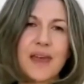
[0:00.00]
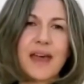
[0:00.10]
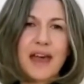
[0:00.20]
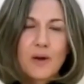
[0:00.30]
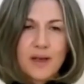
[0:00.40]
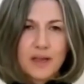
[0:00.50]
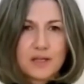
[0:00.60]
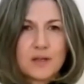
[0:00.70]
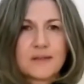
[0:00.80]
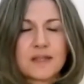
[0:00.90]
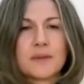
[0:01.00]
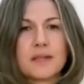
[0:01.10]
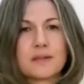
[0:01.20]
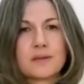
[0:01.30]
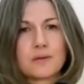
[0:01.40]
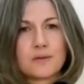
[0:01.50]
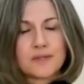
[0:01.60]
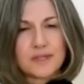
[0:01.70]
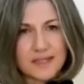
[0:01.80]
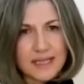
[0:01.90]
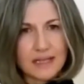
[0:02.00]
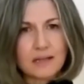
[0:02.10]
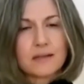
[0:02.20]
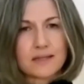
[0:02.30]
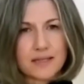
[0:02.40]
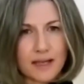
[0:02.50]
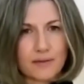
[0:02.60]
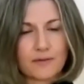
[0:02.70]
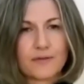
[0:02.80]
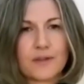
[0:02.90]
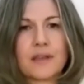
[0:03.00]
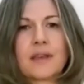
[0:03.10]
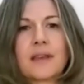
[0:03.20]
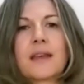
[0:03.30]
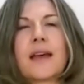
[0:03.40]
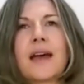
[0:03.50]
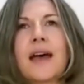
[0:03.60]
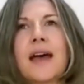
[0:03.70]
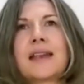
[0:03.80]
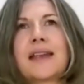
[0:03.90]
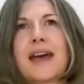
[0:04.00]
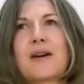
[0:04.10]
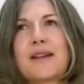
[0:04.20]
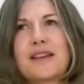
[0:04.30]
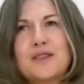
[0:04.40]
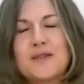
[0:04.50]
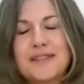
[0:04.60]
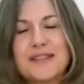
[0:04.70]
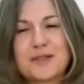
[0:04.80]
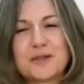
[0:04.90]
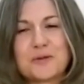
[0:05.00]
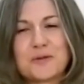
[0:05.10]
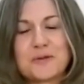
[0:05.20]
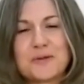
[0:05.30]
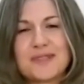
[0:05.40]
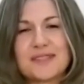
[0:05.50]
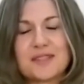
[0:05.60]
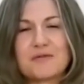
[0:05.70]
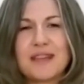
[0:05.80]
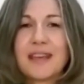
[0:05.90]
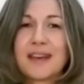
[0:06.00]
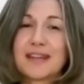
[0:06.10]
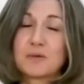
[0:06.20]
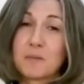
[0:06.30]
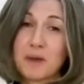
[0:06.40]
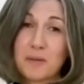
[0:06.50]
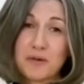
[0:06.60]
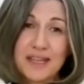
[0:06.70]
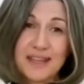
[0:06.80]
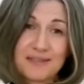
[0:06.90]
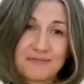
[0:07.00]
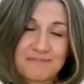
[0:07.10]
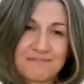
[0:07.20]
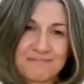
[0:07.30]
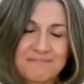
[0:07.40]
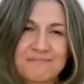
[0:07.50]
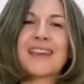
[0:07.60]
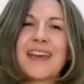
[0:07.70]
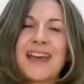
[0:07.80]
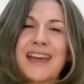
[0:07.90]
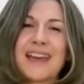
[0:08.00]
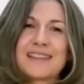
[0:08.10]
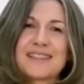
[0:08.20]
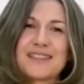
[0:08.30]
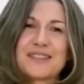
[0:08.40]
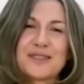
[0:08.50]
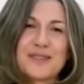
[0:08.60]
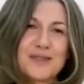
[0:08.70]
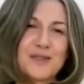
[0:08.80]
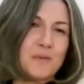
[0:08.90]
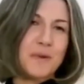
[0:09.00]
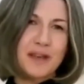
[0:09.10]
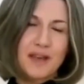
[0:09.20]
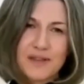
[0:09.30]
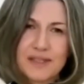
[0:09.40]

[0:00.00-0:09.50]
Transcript: how I could use some of these tools to settle the self and how I could use these tools to reconnect with my body and just to soothe my nervous